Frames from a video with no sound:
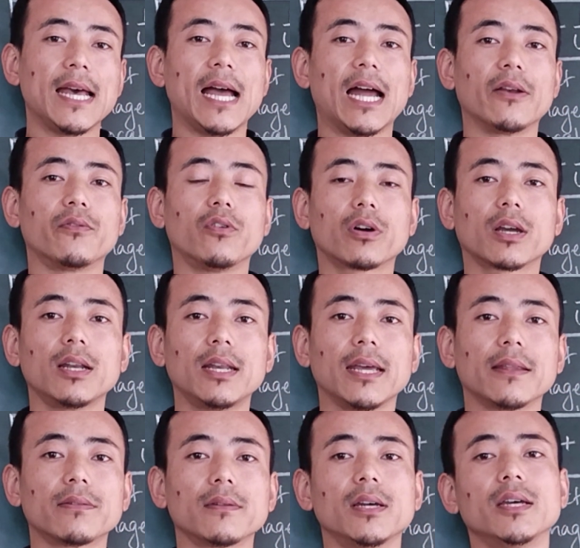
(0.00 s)
and focal
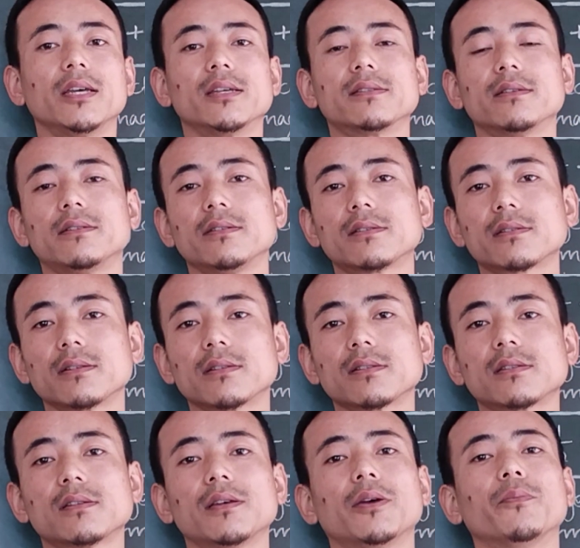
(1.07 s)
length is the
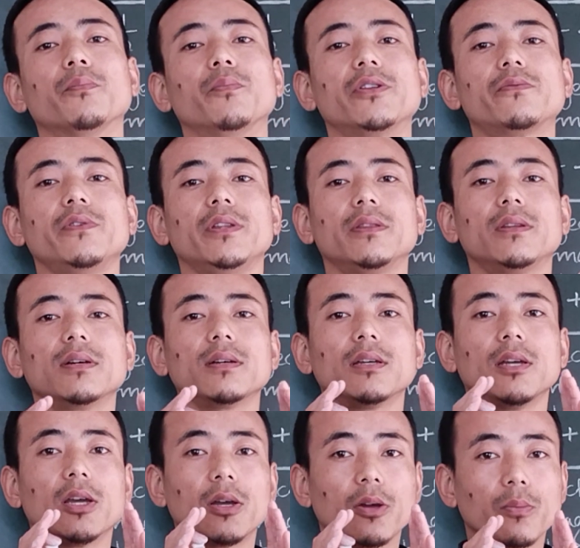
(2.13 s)
distance between the
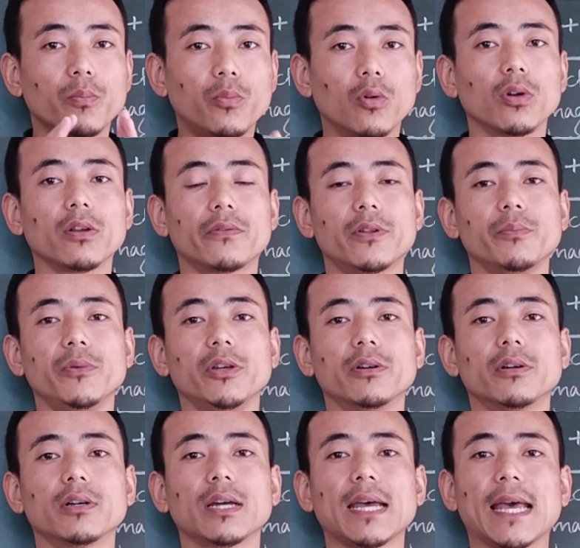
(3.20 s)
pole of the
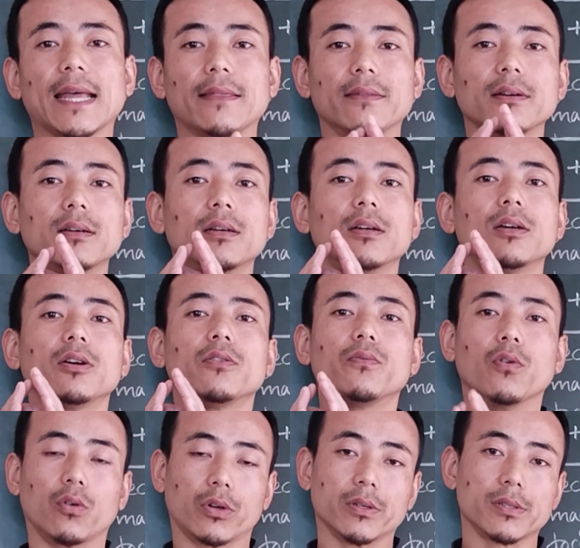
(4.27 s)
mirror and the
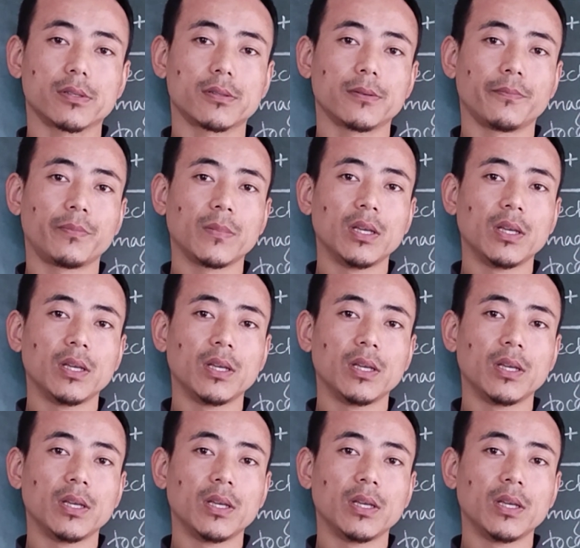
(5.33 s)
focus.